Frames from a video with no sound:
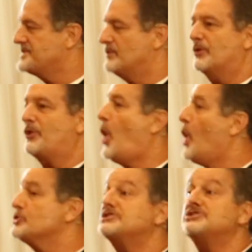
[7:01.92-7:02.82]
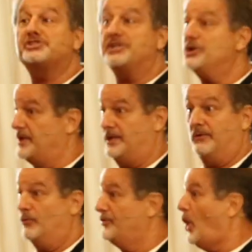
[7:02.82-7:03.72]
said, with all sincerity,
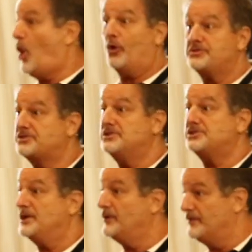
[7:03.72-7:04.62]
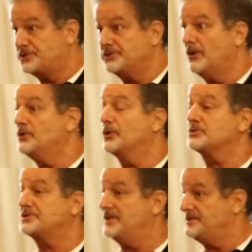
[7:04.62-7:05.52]
with all the sincerity, this young girl
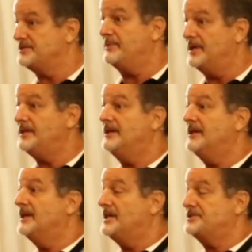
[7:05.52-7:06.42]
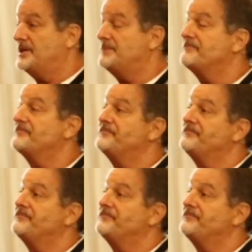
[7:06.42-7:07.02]
said to me, she said,